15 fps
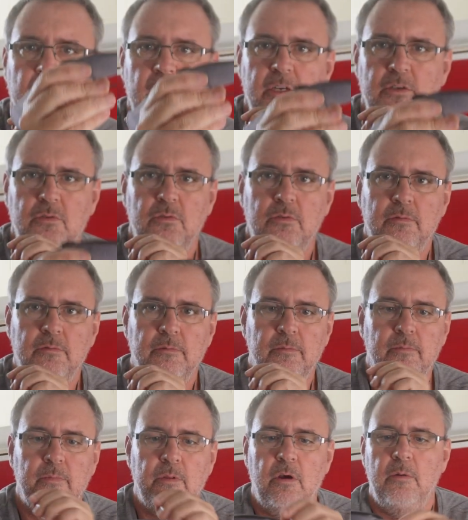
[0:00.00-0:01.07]
natural.
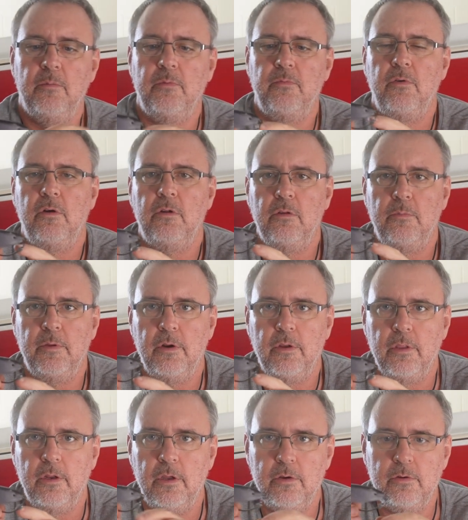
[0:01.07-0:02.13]
I prefer a little bit
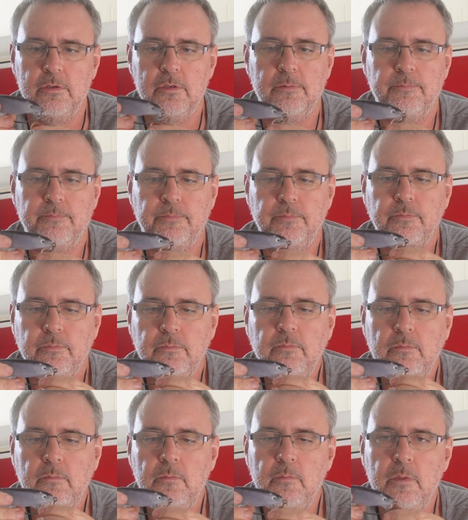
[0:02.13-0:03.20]
on the nose.
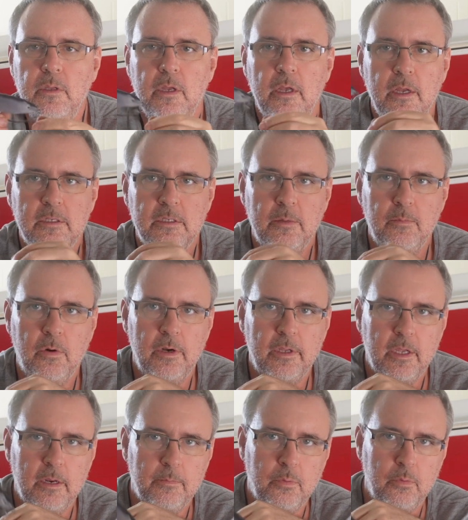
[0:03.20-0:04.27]
So mine are
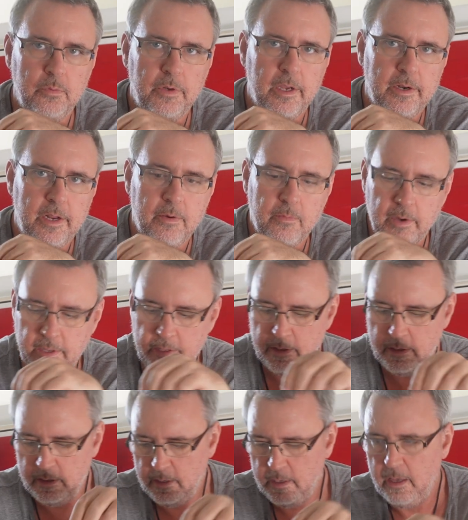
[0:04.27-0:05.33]
getting pulled down that way.
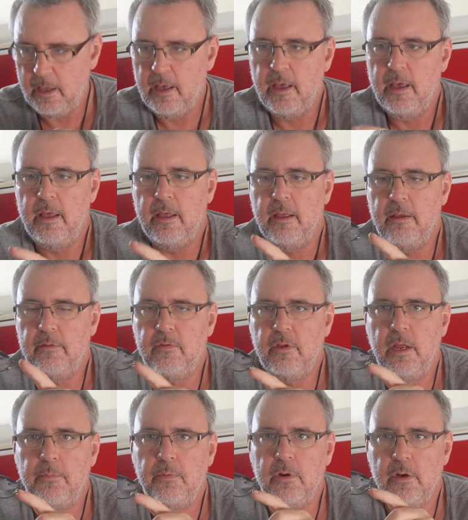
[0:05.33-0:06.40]
And if you
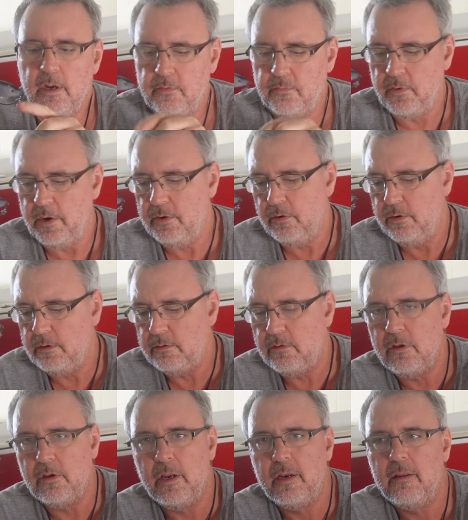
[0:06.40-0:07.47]
don't put enough weight on,
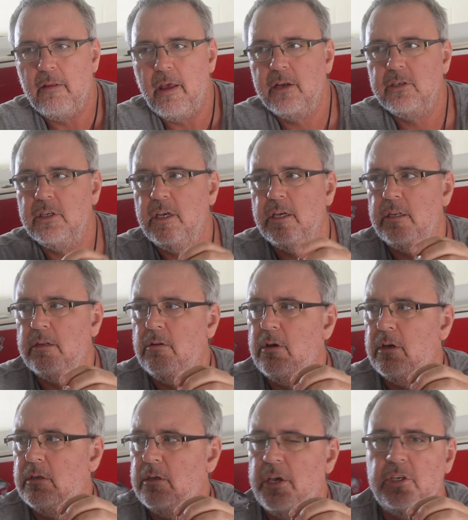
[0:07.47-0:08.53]
you can actually get
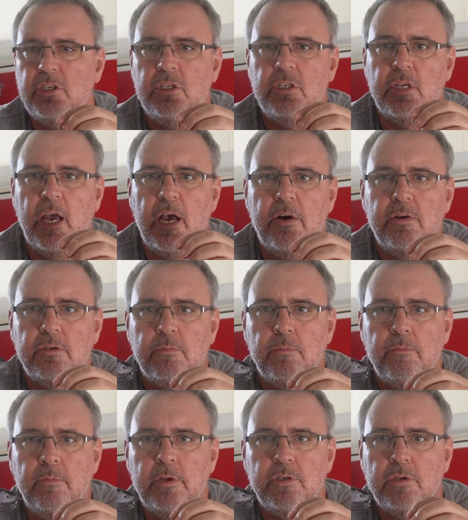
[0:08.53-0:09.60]
like kitchen scales
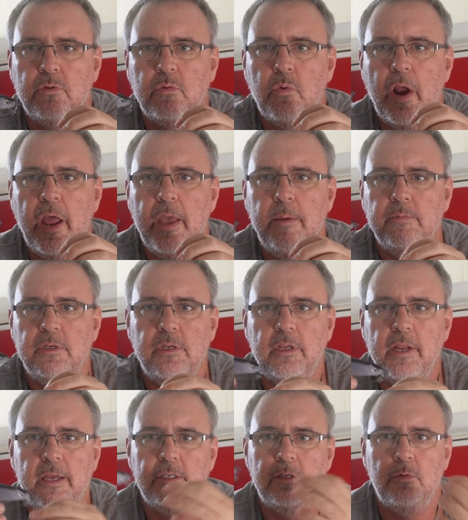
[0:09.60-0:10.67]
and measure the grams, and you
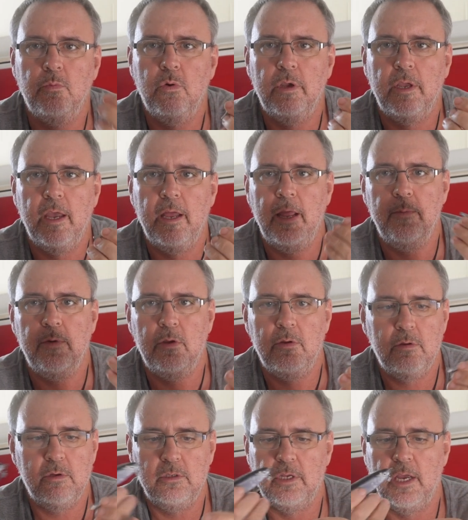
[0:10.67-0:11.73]
can actually work out how many,
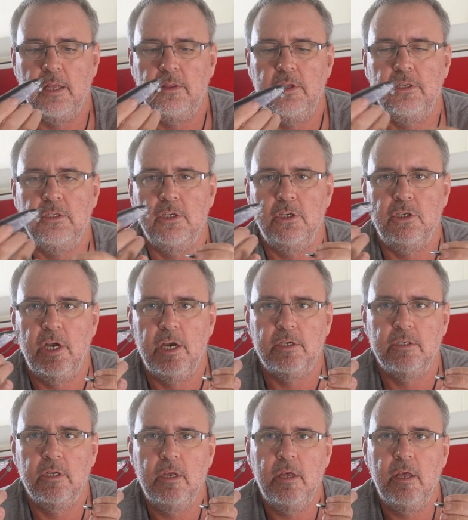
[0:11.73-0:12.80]
just cut these into
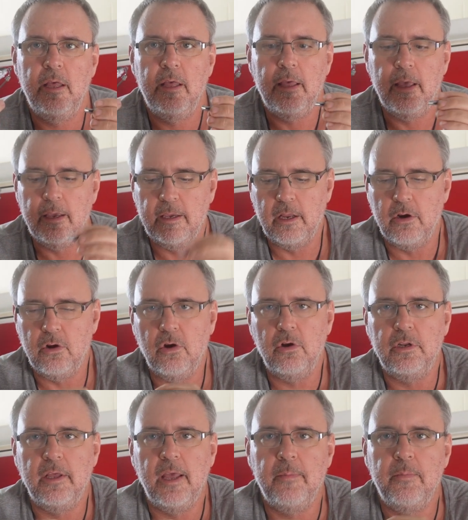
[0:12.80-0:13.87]
chunks and get an
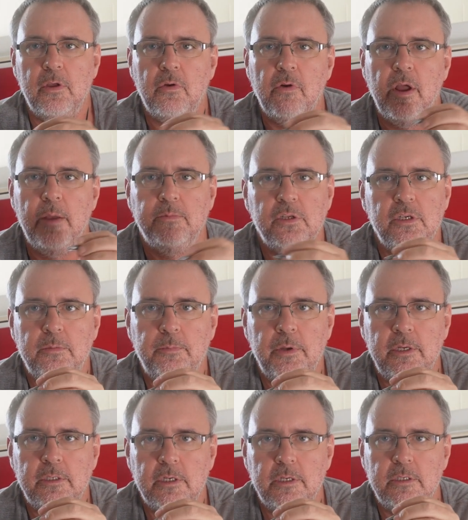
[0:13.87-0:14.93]
idea how many grams each
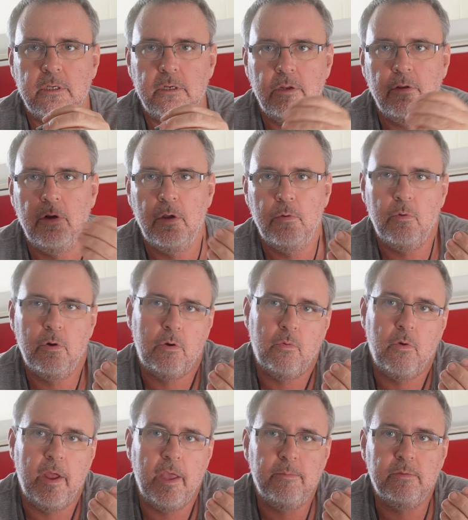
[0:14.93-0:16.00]
piece is, and you'll know what
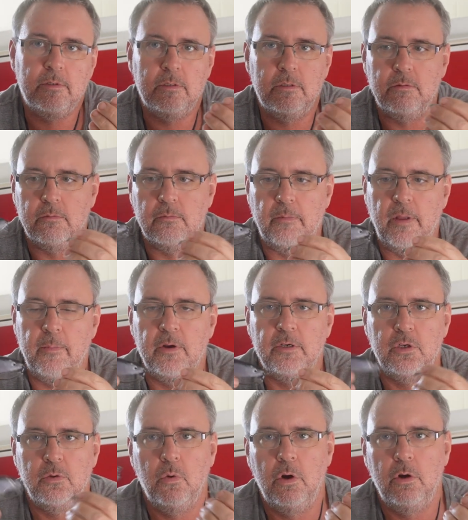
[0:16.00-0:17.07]
grams, how
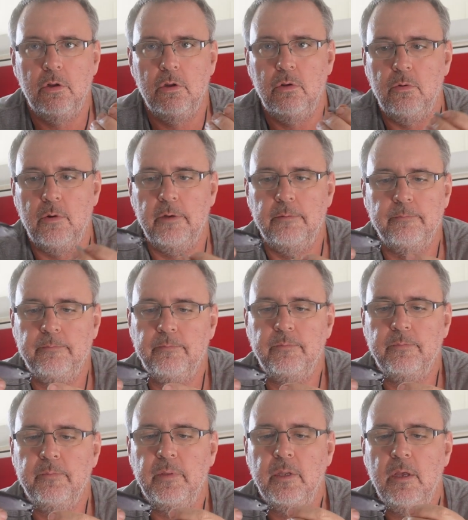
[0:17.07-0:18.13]
much you want on your lure.
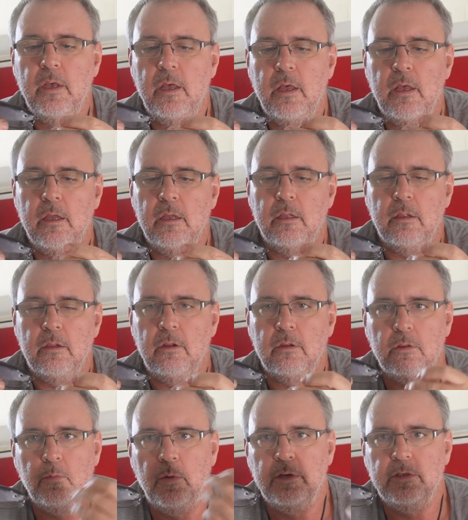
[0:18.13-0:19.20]

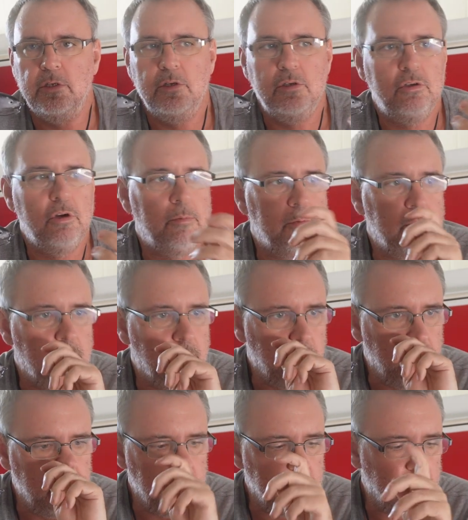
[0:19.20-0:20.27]
Like the ones in the shop you'll
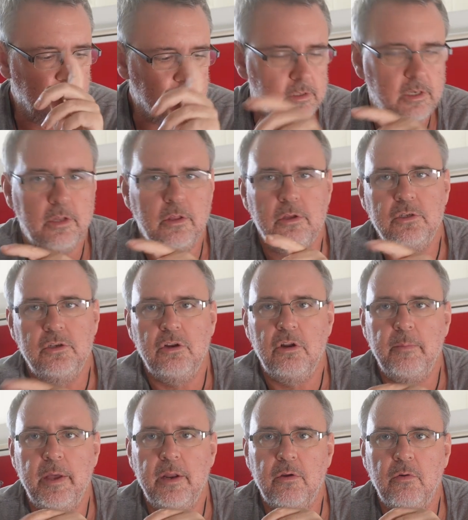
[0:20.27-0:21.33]
read, they'll tell you a certain
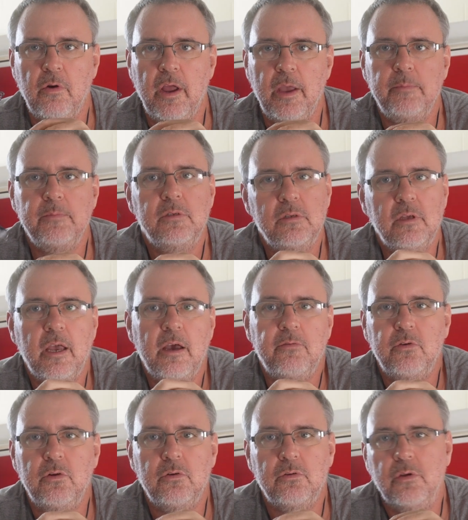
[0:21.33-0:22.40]
amount of grams. Go have
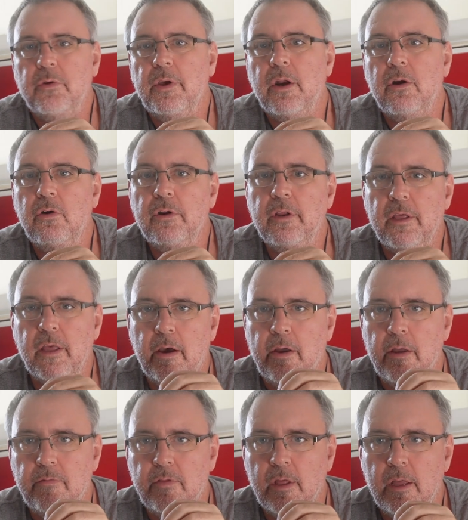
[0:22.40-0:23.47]
a look, you'll get an idea how
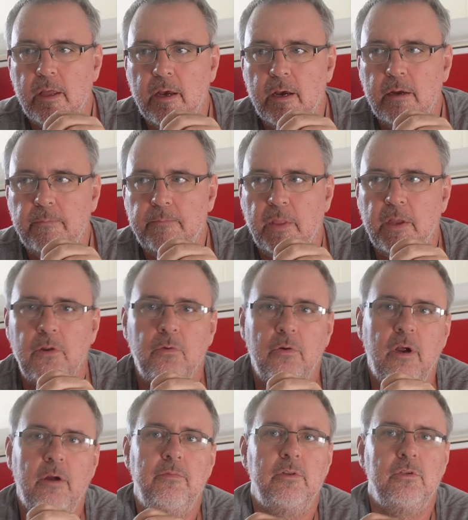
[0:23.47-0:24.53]
heavy they are, and you'll
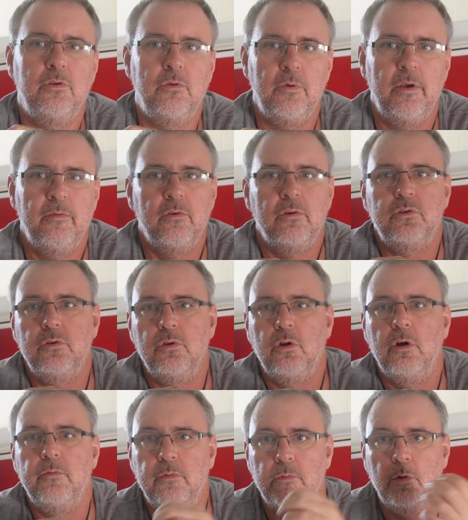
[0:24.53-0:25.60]
know if they're too heavy or too
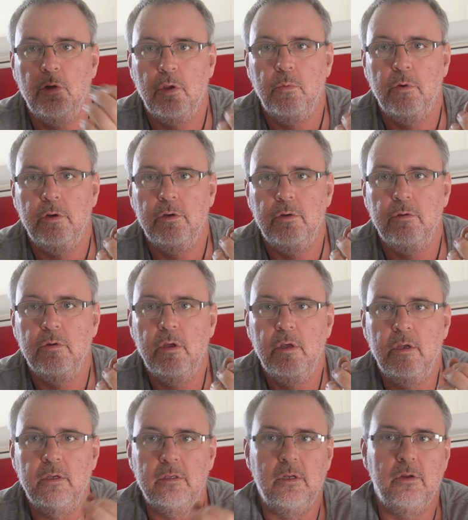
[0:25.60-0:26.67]
light for what you want to do.
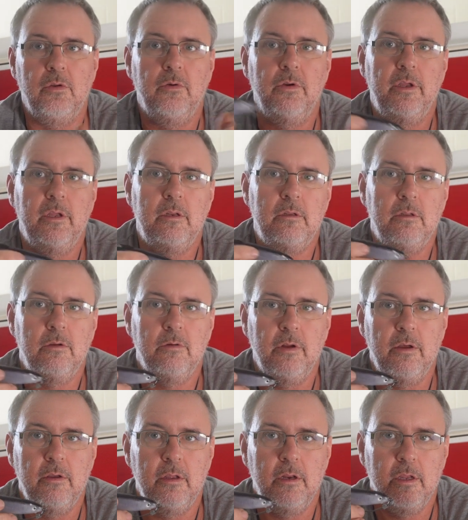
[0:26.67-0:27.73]
So you'll
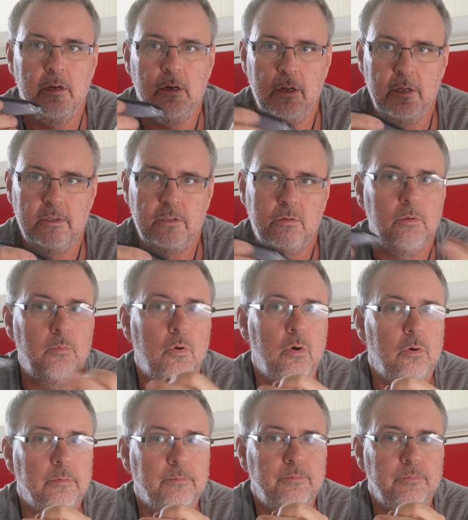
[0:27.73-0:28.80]
know you need less or more.